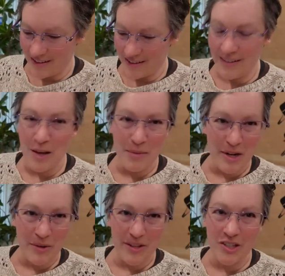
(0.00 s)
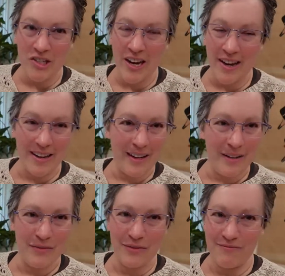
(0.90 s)
Let me know in the chat
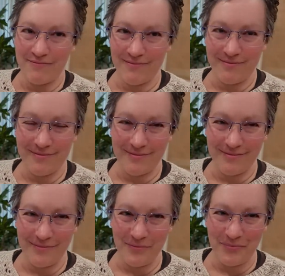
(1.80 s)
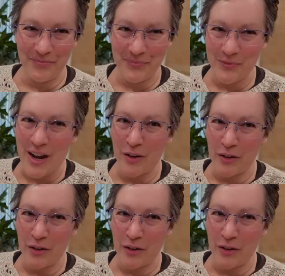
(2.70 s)
if how